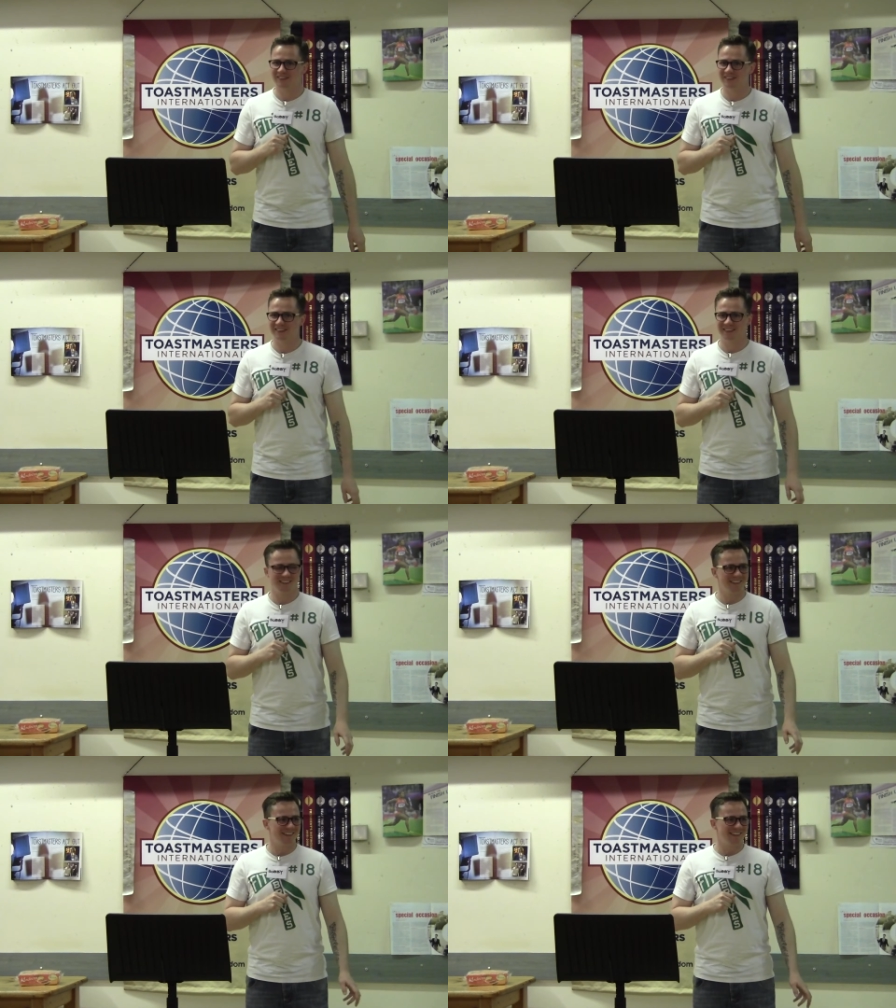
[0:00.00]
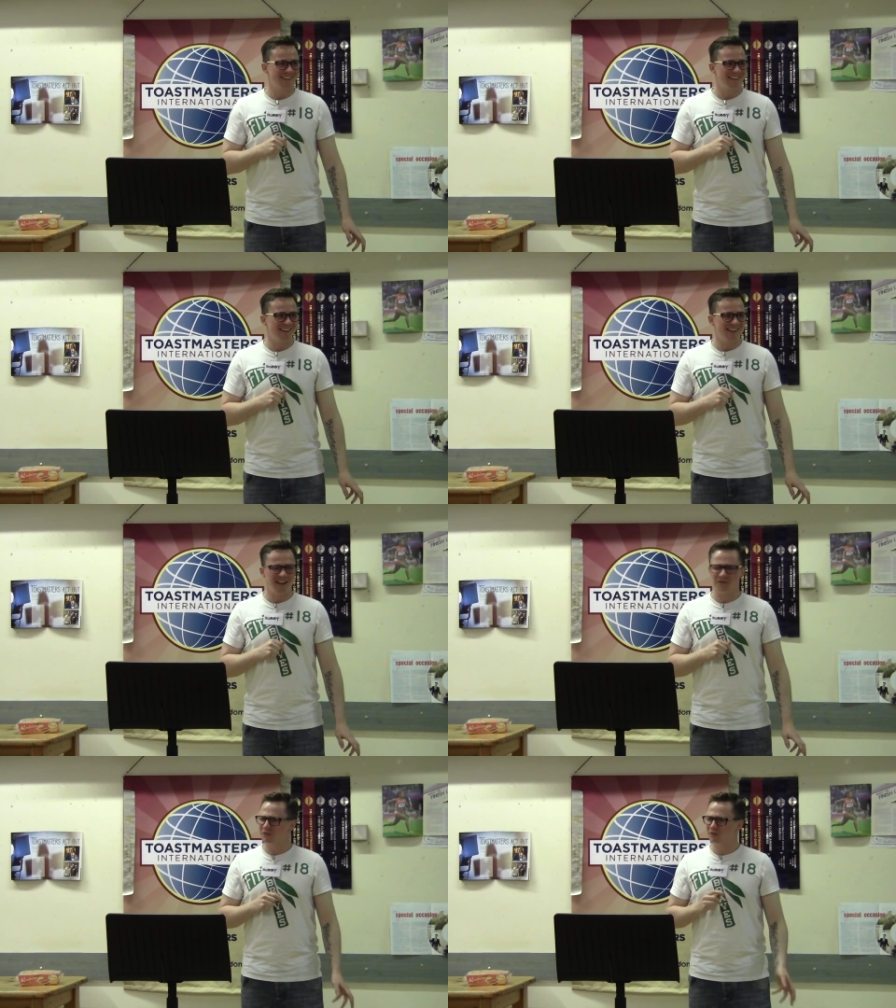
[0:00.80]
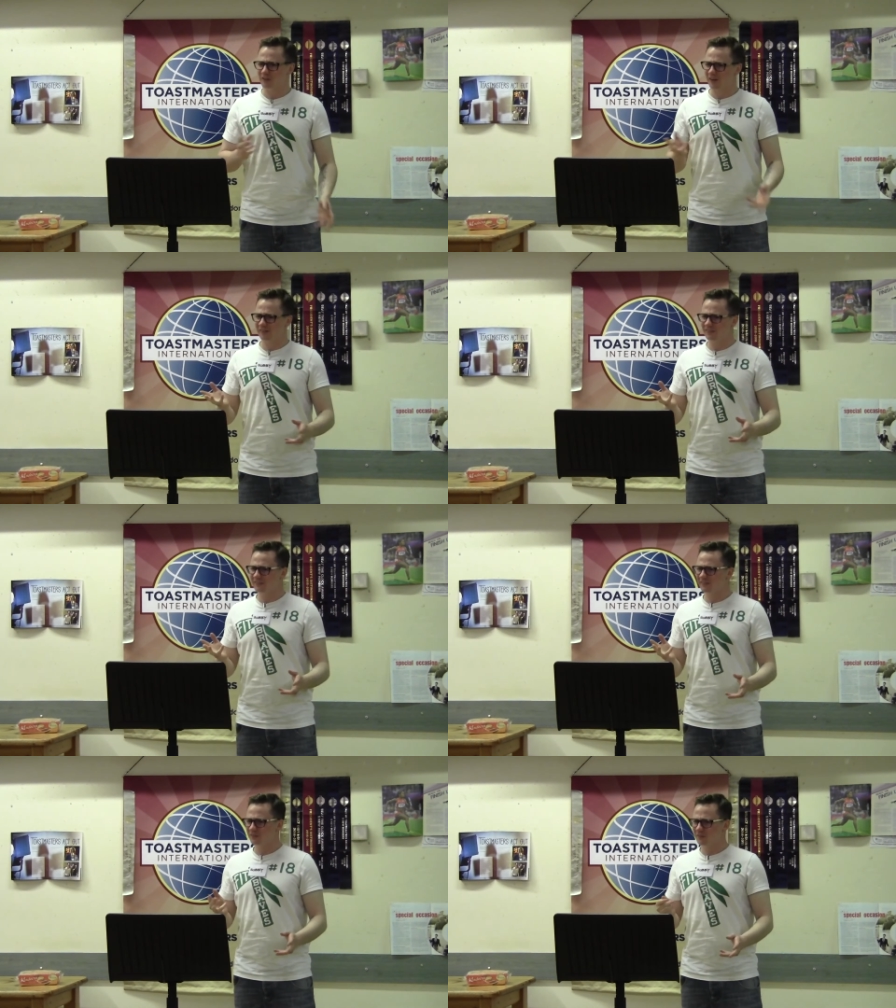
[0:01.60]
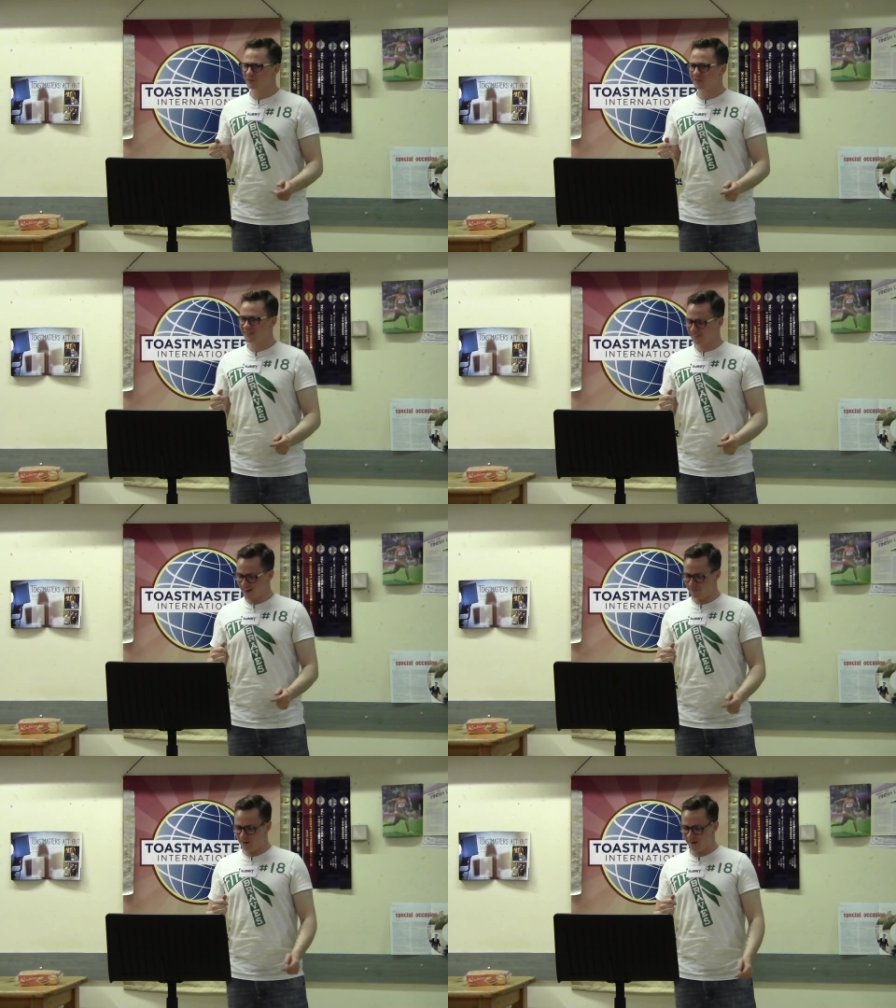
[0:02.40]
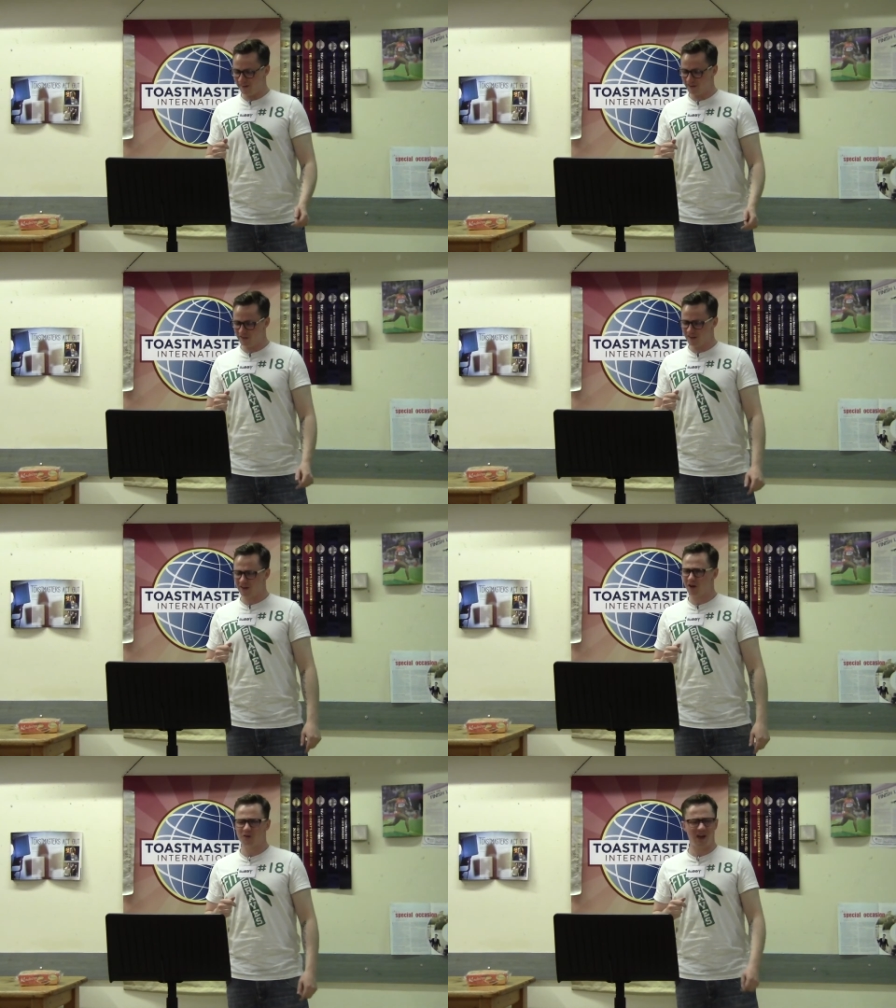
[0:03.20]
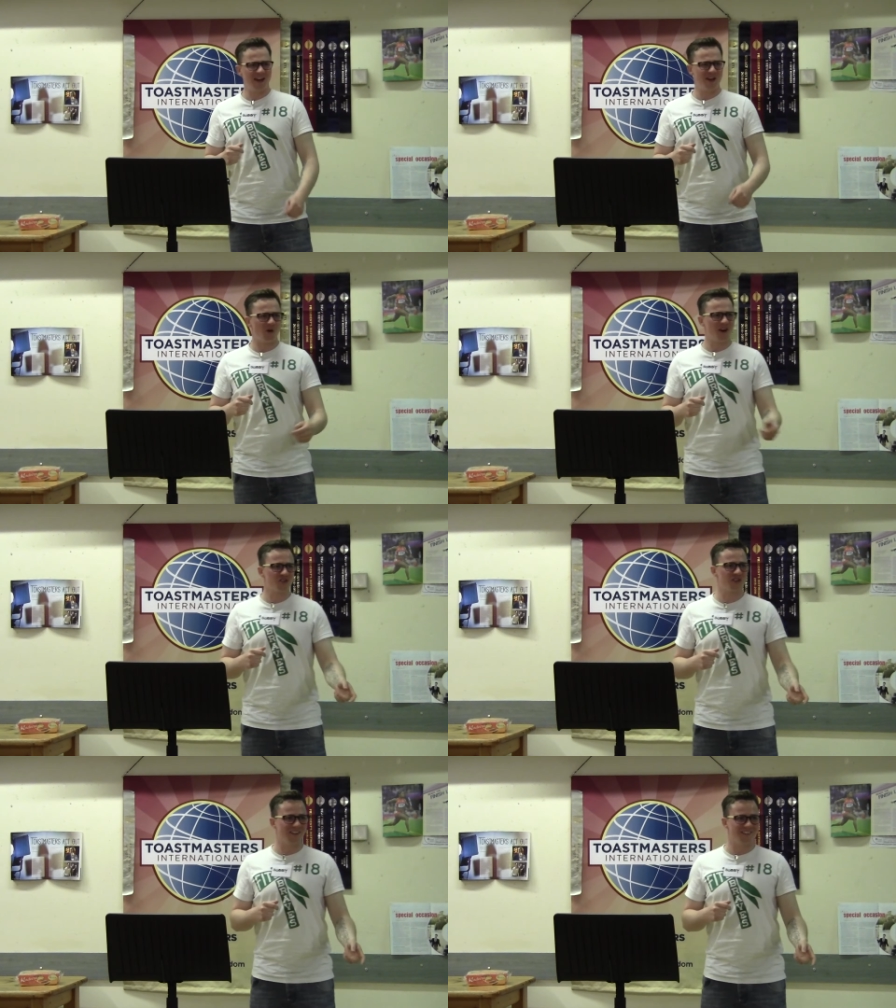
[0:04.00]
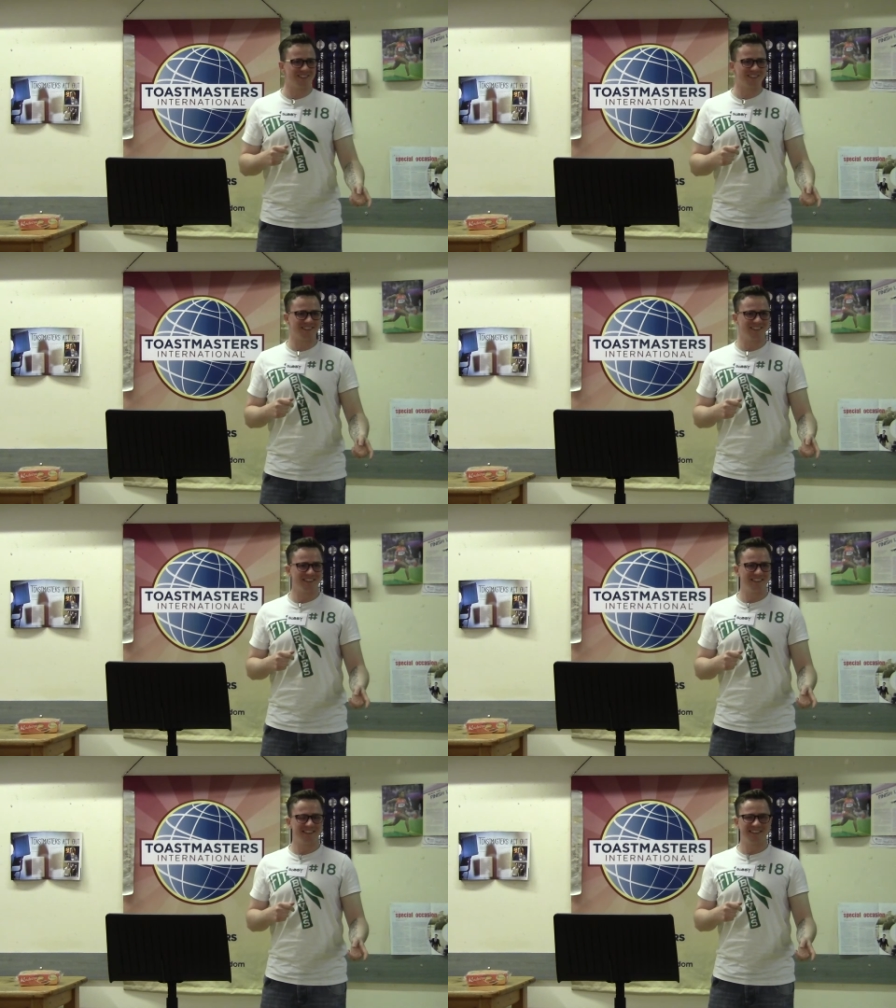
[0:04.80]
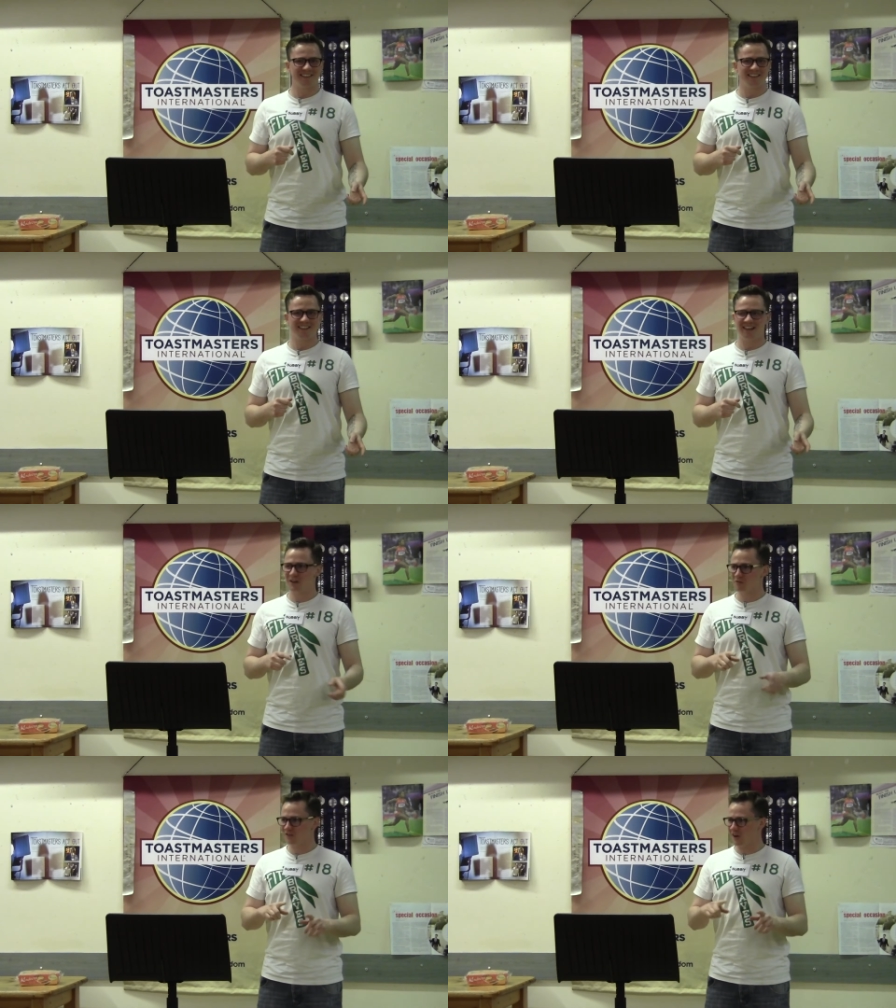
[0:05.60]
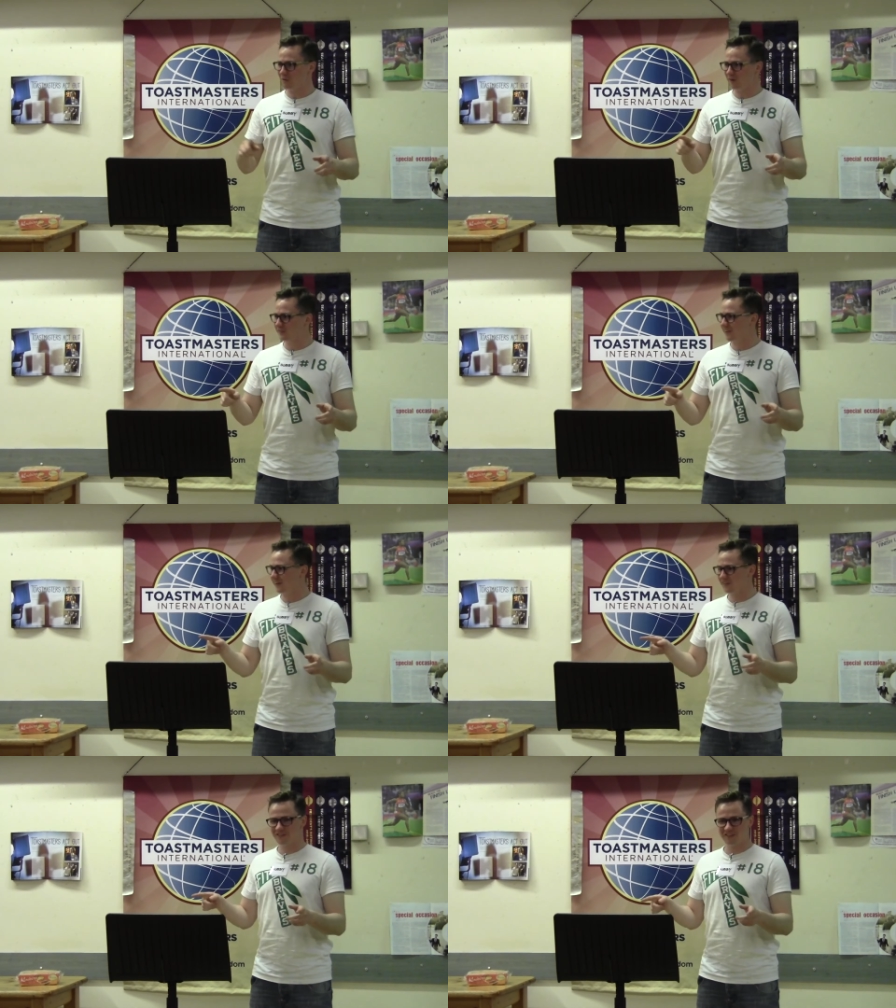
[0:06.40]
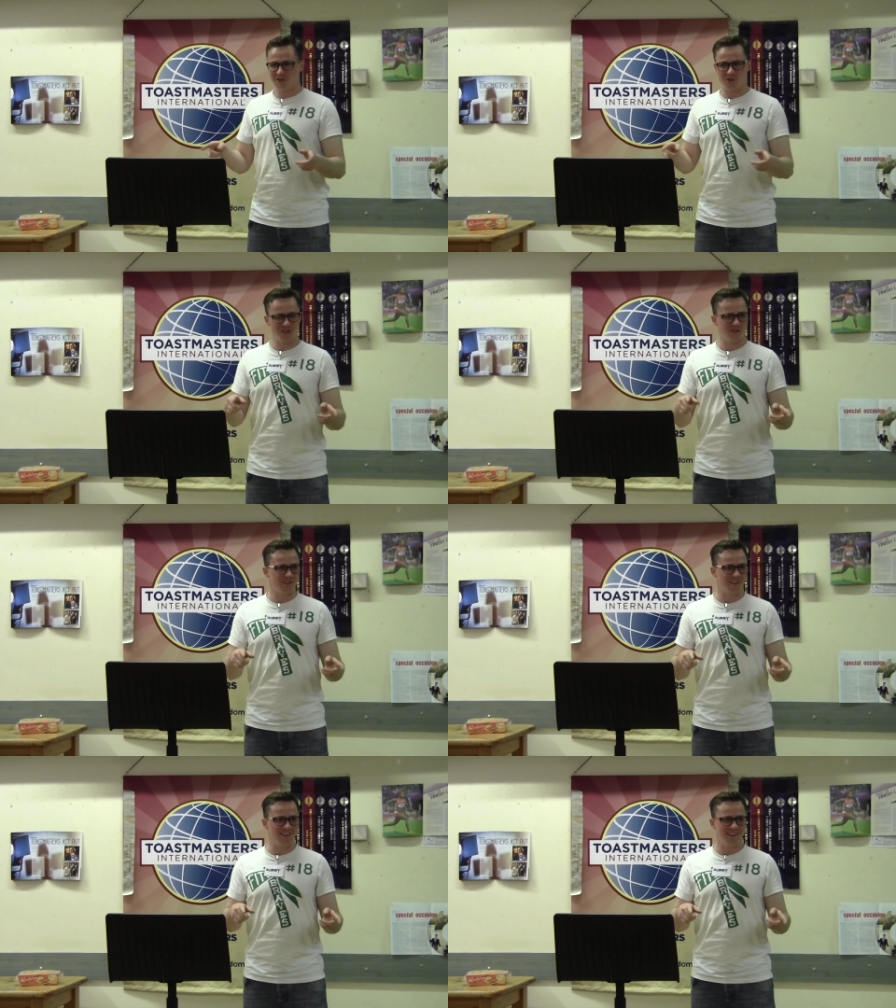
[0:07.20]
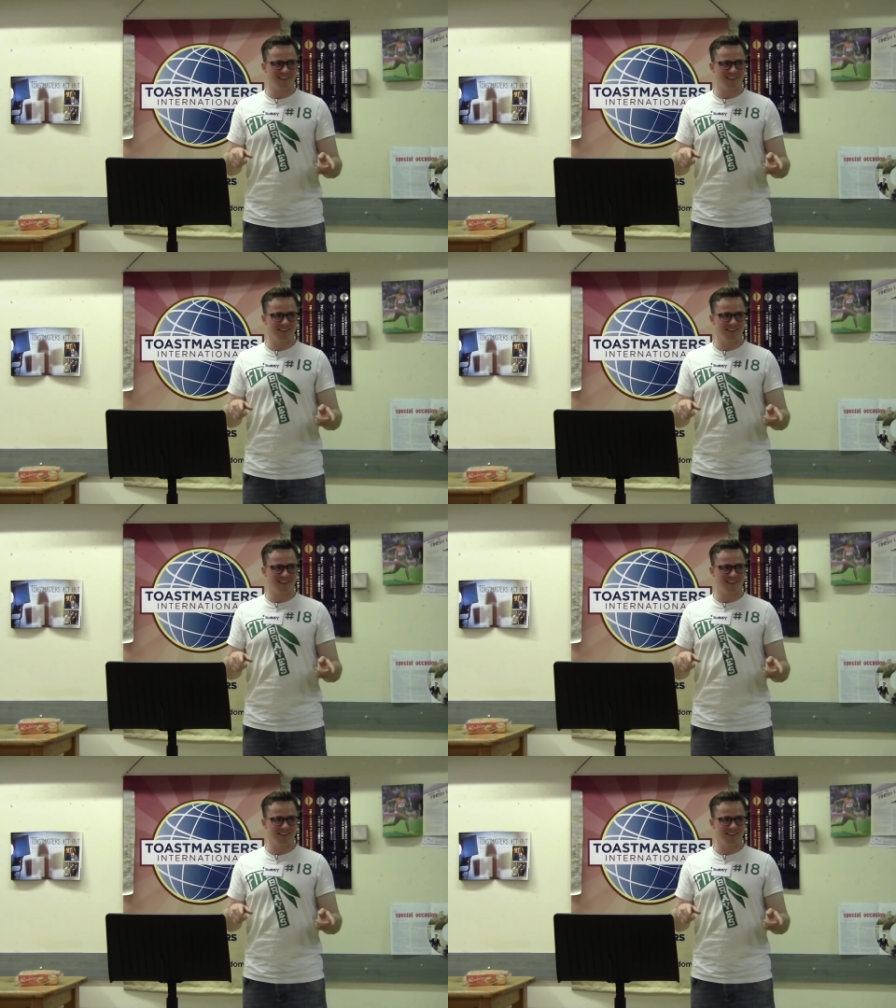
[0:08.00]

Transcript: And everyone's like, what was that about? And they go, any questions? And there was no one to answer your question.